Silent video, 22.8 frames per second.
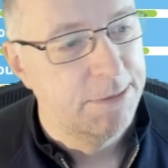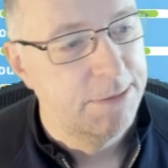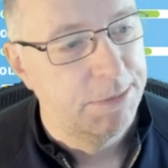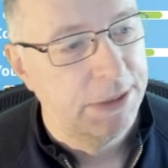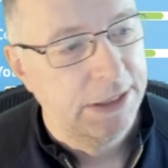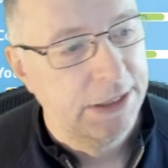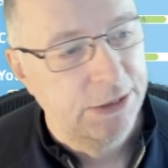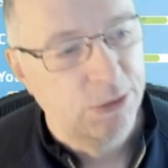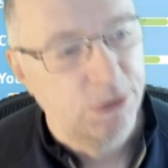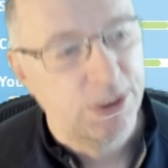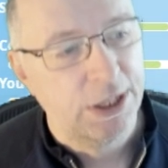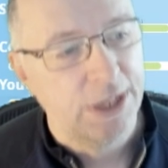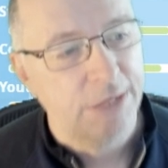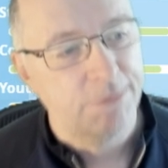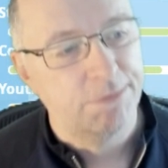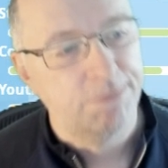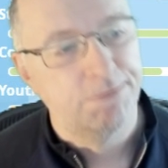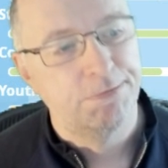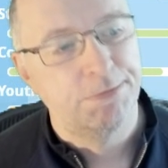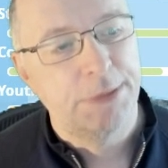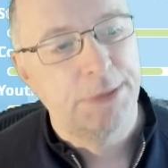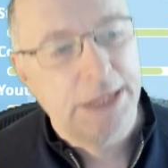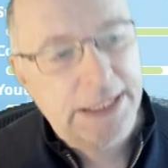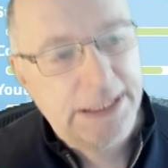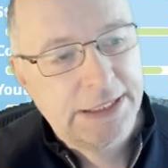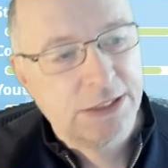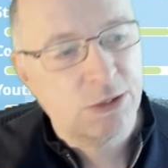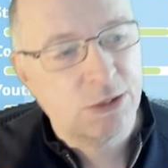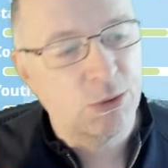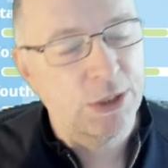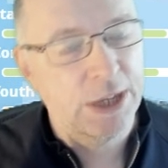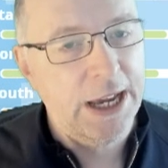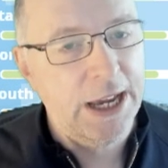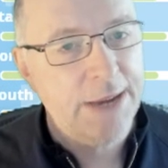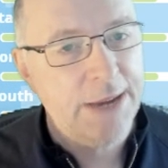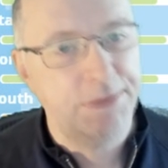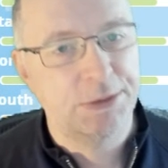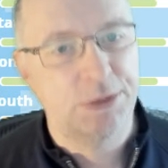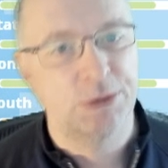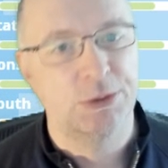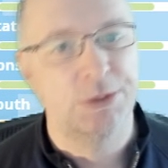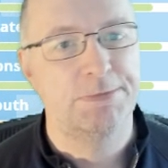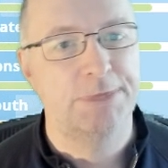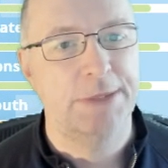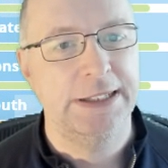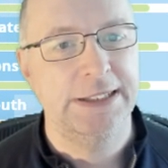Political
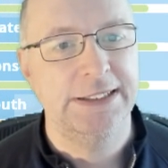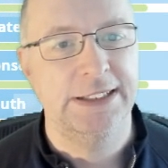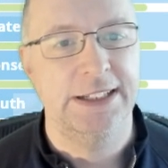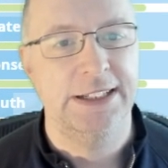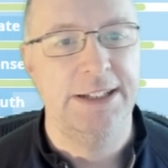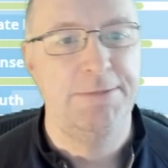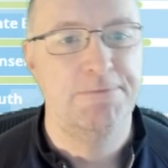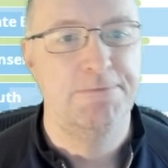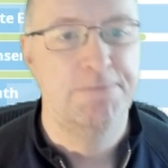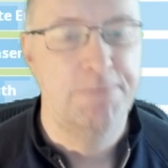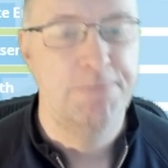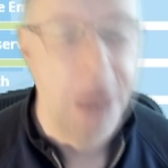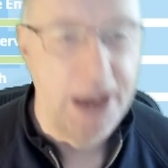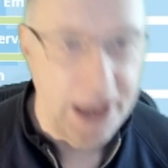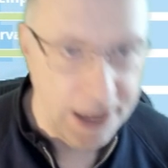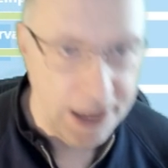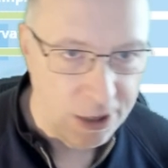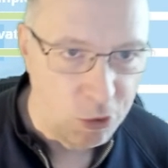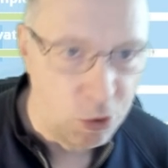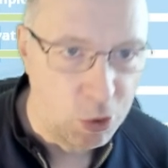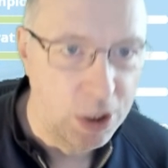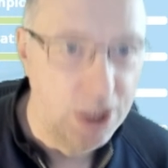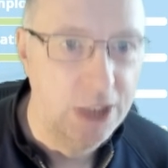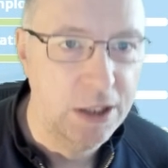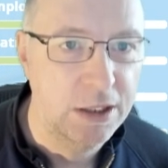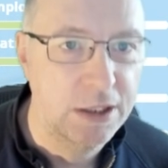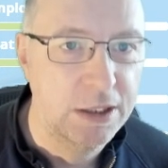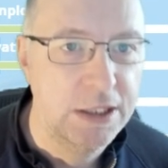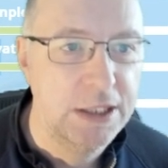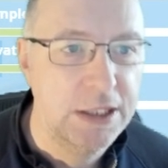capital is basically power.